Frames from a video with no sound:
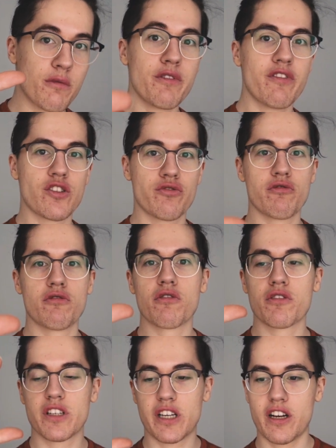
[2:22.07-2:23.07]
be visual
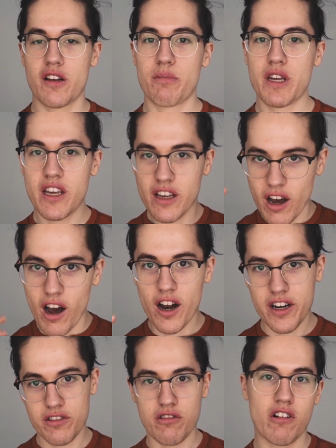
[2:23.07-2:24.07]
or is it going to be
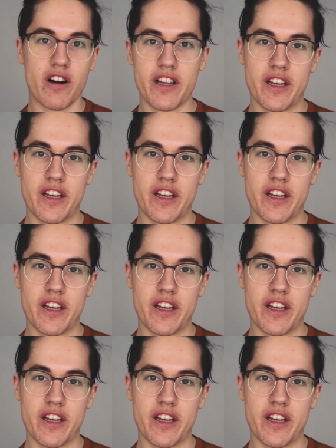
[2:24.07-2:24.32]
auditory,